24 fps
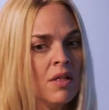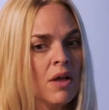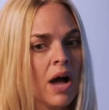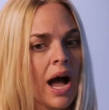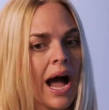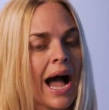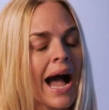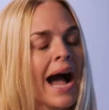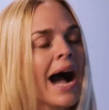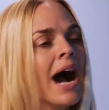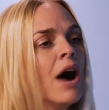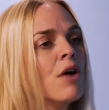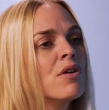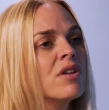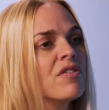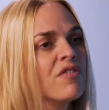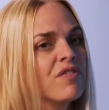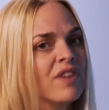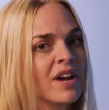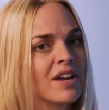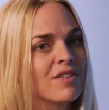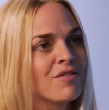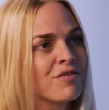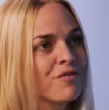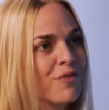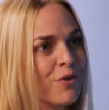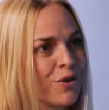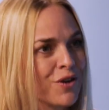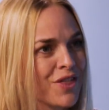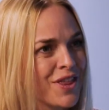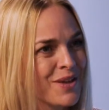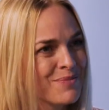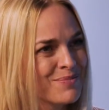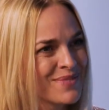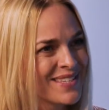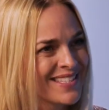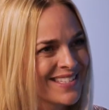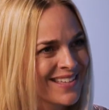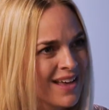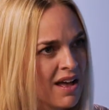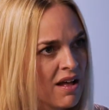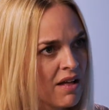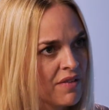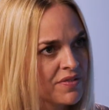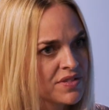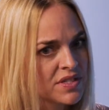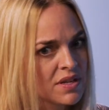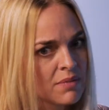how to fight for
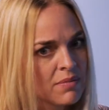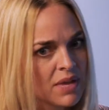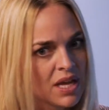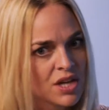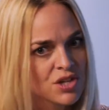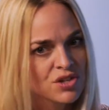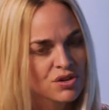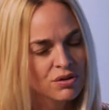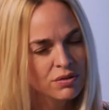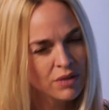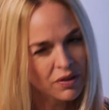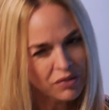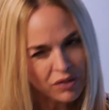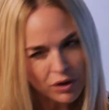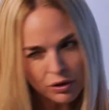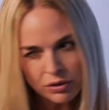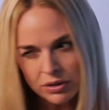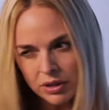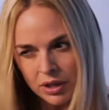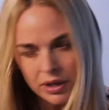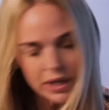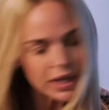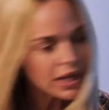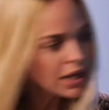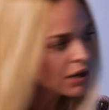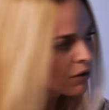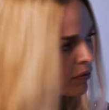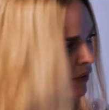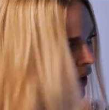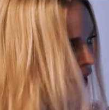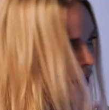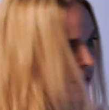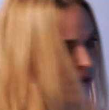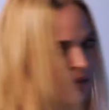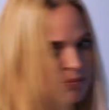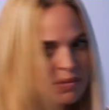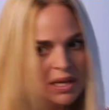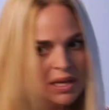themselves, to make sure that they're looking around and